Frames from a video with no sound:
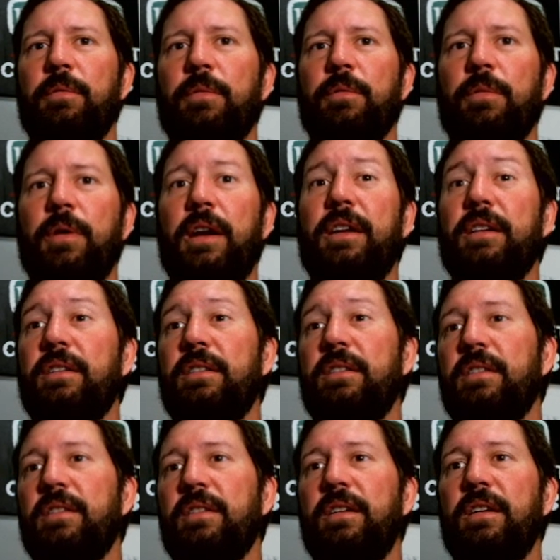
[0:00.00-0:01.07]
Raiden?
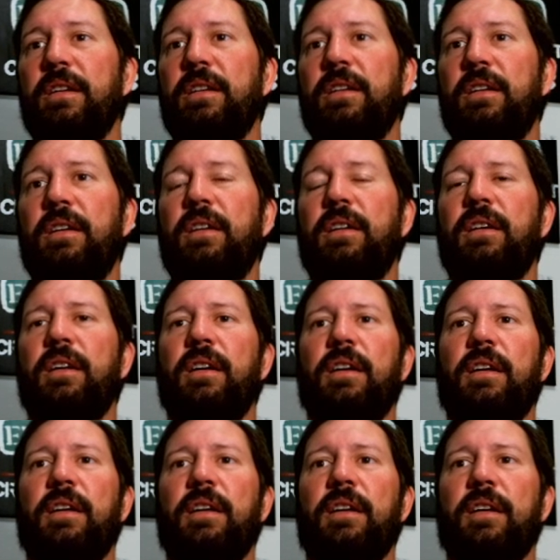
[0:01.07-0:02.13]
Yeah.
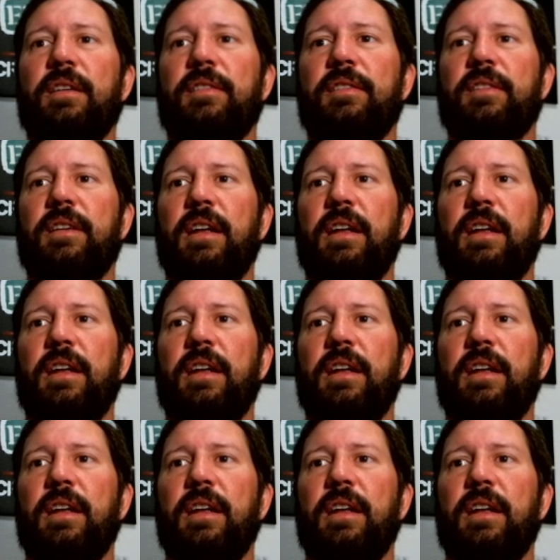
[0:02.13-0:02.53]
That's